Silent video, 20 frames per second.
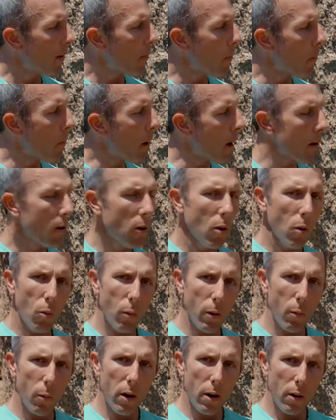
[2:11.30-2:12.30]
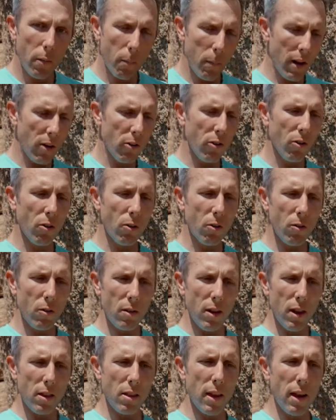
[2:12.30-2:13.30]
But we want to make
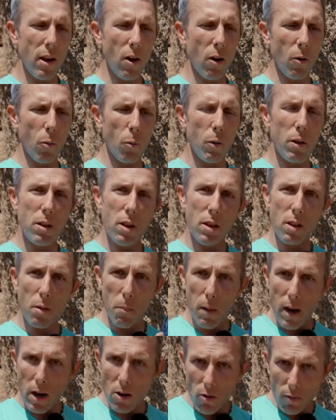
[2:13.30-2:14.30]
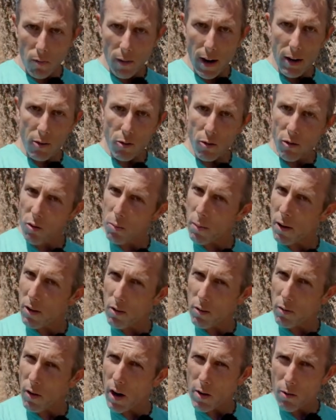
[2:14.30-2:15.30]
certain that they are within the manufacturer
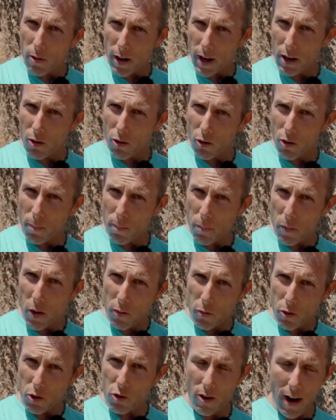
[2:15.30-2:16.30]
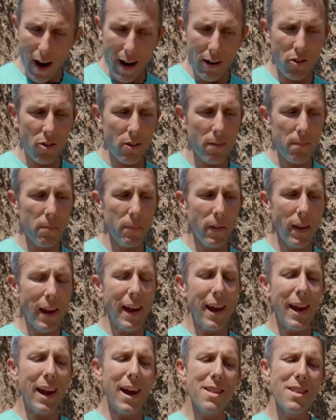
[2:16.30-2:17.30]
specified range of retraction
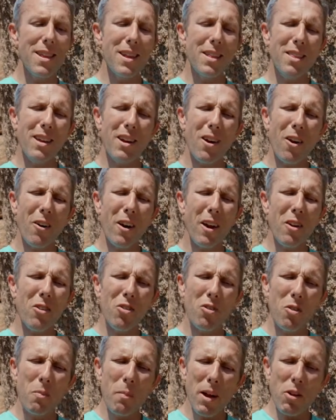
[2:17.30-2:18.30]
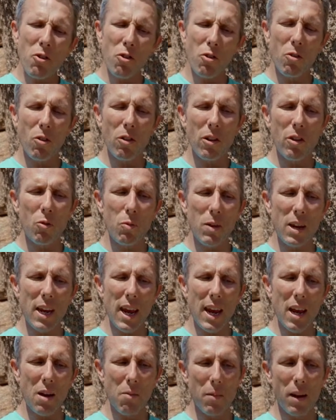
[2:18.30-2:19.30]
and that they are as symmetrical as we
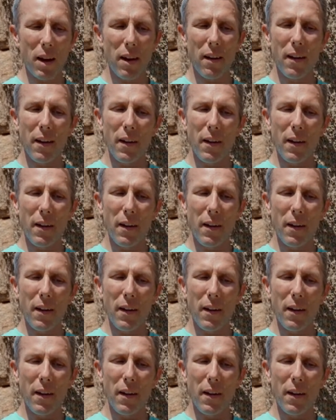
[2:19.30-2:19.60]
can be.